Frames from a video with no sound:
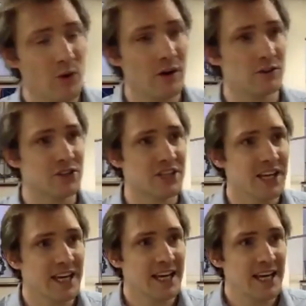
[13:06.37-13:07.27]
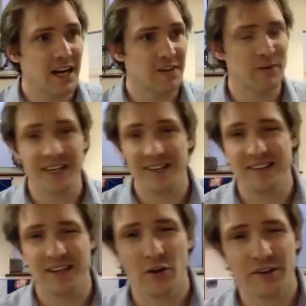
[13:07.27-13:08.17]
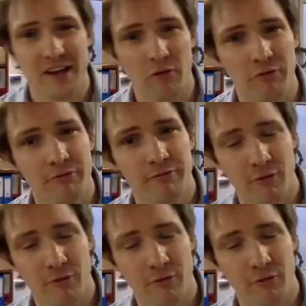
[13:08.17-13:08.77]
just, I suppose, consider yourself for a